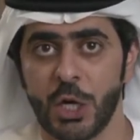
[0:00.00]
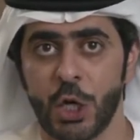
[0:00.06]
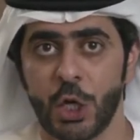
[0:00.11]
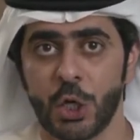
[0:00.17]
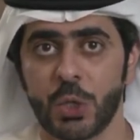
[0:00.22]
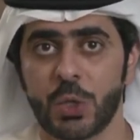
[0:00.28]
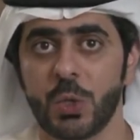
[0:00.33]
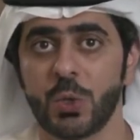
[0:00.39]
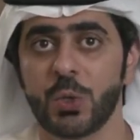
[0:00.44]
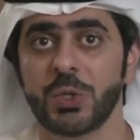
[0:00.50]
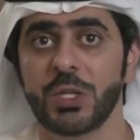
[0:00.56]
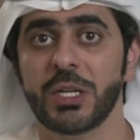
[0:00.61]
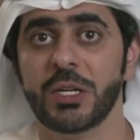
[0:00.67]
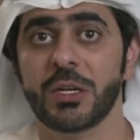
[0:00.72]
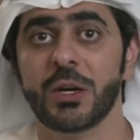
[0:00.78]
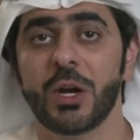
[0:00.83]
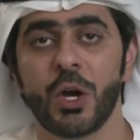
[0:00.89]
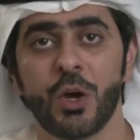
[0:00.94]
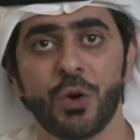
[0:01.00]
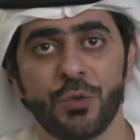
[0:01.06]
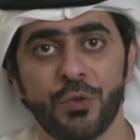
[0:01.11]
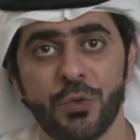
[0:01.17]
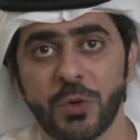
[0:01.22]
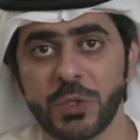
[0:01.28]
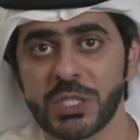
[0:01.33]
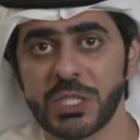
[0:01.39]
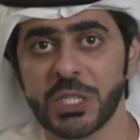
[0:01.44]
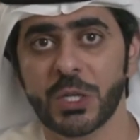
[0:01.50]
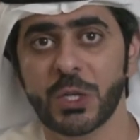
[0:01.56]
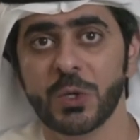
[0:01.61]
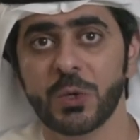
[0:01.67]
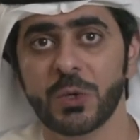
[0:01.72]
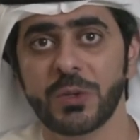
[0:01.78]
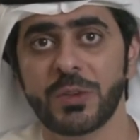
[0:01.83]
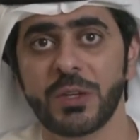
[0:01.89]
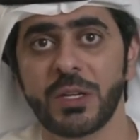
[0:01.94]
including food
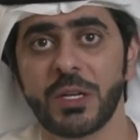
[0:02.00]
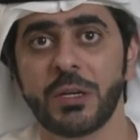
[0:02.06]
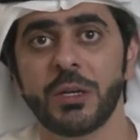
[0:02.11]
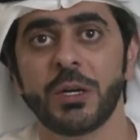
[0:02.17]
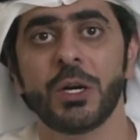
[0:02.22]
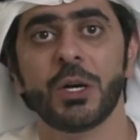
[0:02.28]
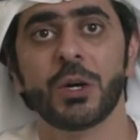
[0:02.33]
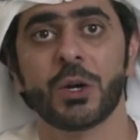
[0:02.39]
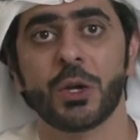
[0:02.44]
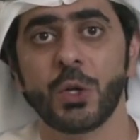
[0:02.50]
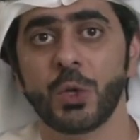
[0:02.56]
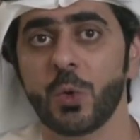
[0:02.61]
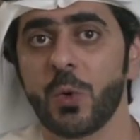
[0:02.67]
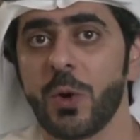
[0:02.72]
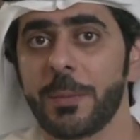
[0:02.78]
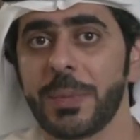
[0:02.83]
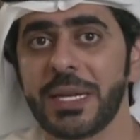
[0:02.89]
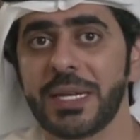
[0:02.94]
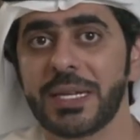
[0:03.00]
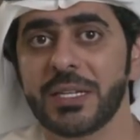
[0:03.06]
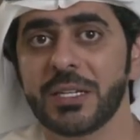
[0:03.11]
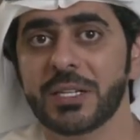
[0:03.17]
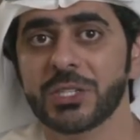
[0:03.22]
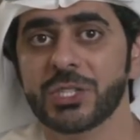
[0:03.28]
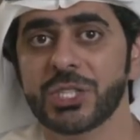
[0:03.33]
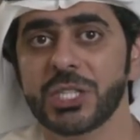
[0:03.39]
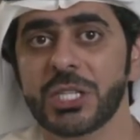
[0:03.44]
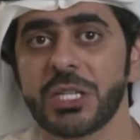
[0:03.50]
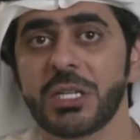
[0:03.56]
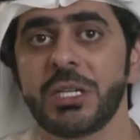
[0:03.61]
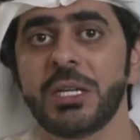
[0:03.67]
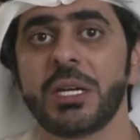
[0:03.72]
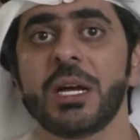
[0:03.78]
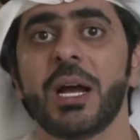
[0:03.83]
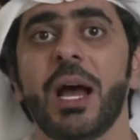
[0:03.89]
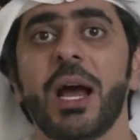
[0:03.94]
security, renewable energy,
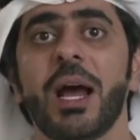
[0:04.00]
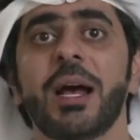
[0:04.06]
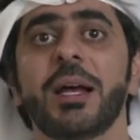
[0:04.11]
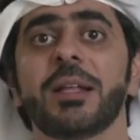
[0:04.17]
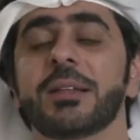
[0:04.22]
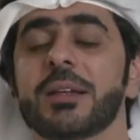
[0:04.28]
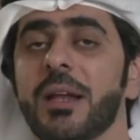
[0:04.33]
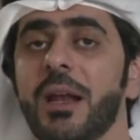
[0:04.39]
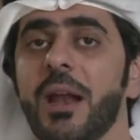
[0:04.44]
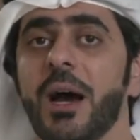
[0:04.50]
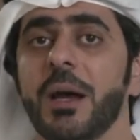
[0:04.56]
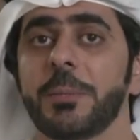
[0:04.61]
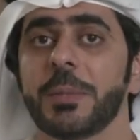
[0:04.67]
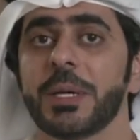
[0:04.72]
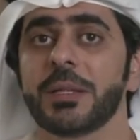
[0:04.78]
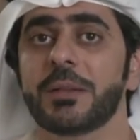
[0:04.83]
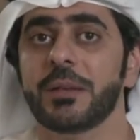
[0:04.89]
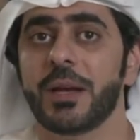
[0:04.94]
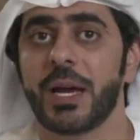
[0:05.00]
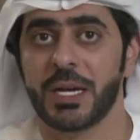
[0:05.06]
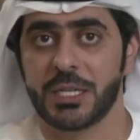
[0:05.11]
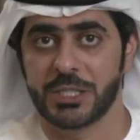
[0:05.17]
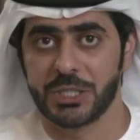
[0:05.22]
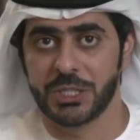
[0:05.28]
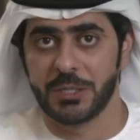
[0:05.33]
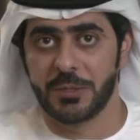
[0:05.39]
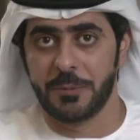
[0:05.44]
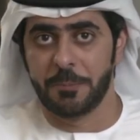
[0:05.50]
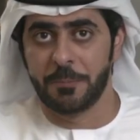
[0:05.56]
and climate action.